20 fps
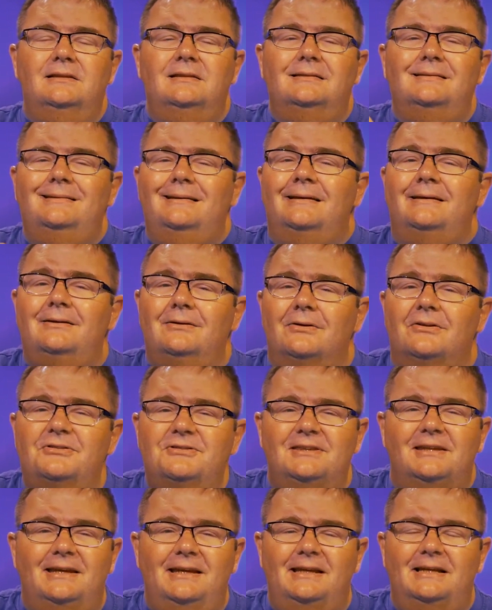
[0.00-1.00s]
little
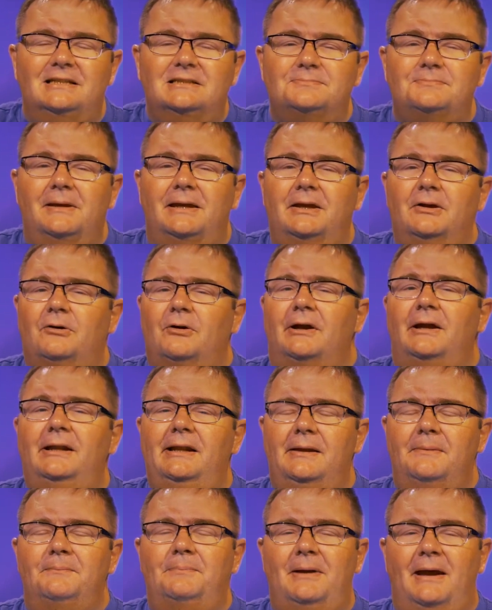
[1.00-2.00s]
things make
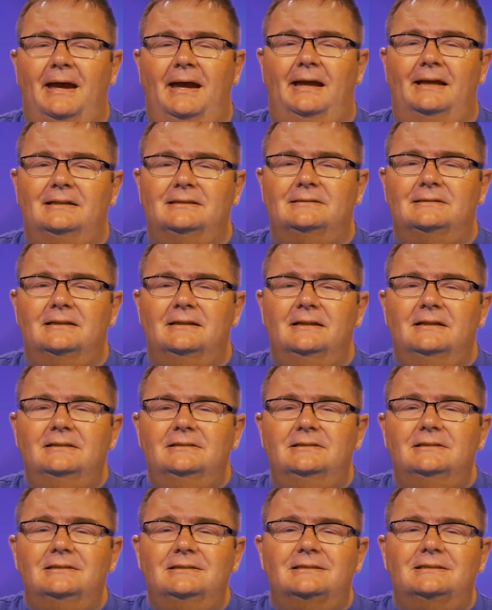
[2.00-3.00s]
great impacts.
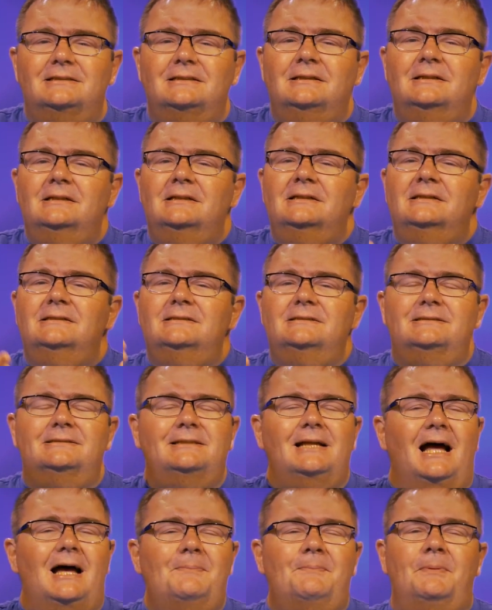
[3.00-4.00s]
Just
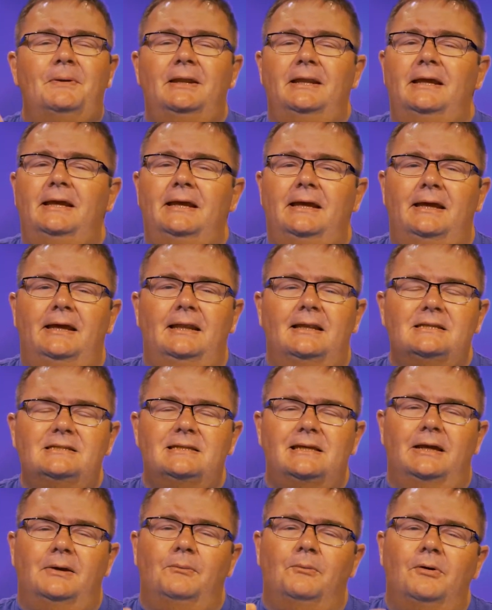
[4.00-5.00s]
stopping in and
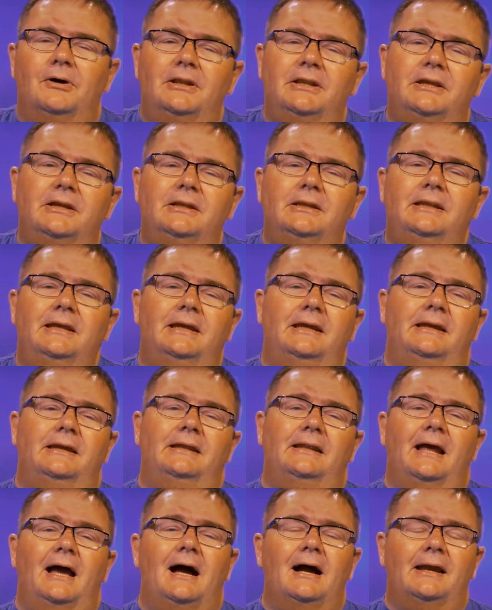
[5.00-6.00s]
saying, what do you
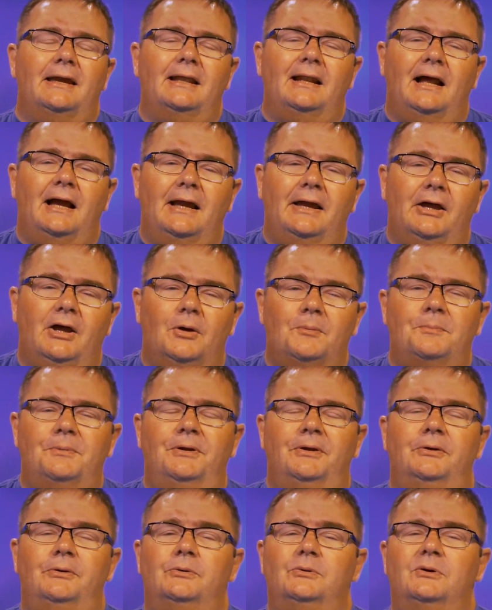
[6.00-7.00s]
need? How can I help
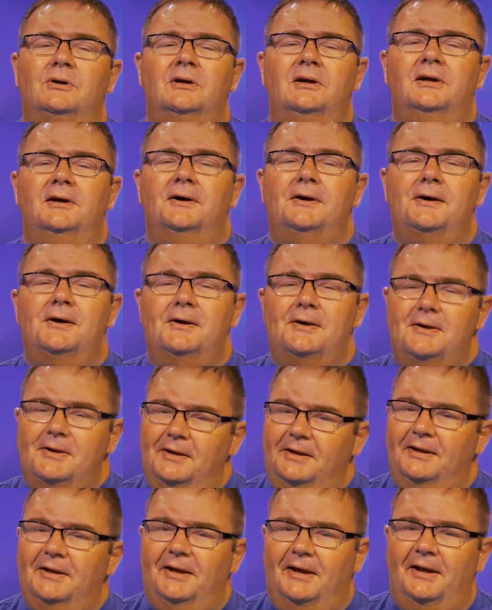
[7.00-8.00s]
you?
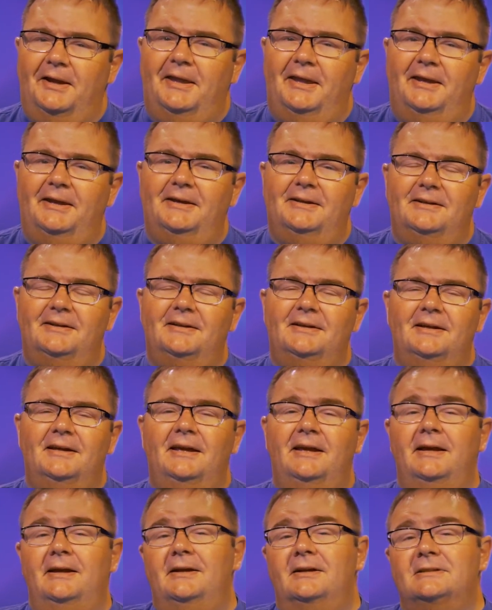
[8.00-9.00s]
Again,
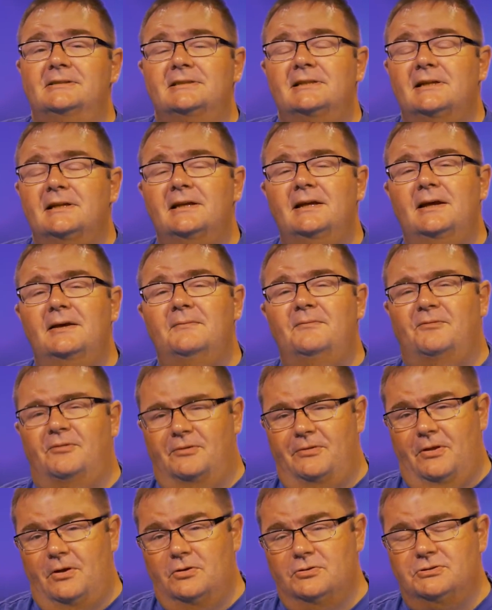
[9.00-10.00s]
here's,
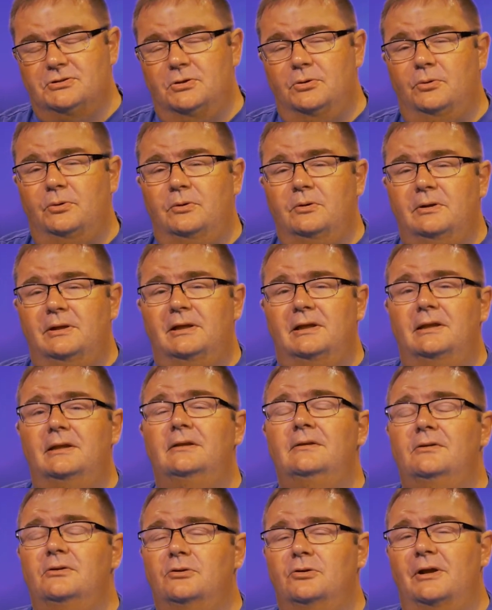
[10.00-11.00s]
for those who
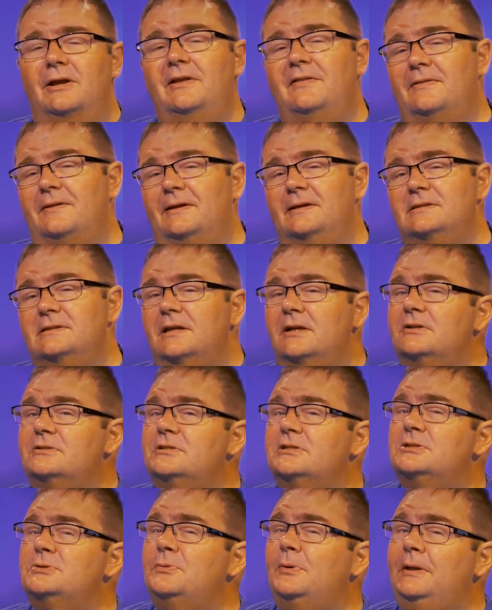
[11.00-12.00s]
can drink this,
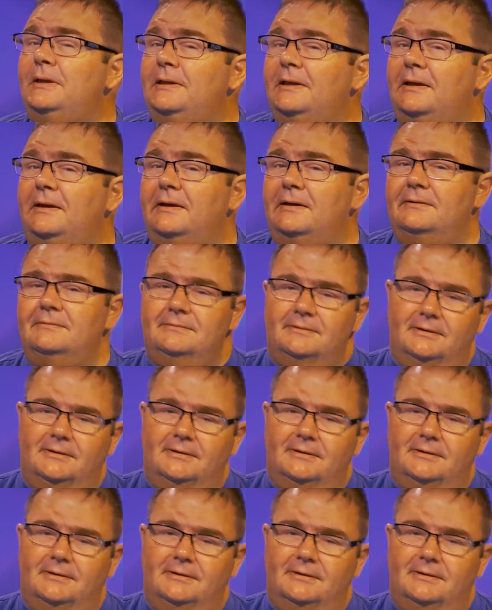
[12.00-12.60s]
here's a sweet tea.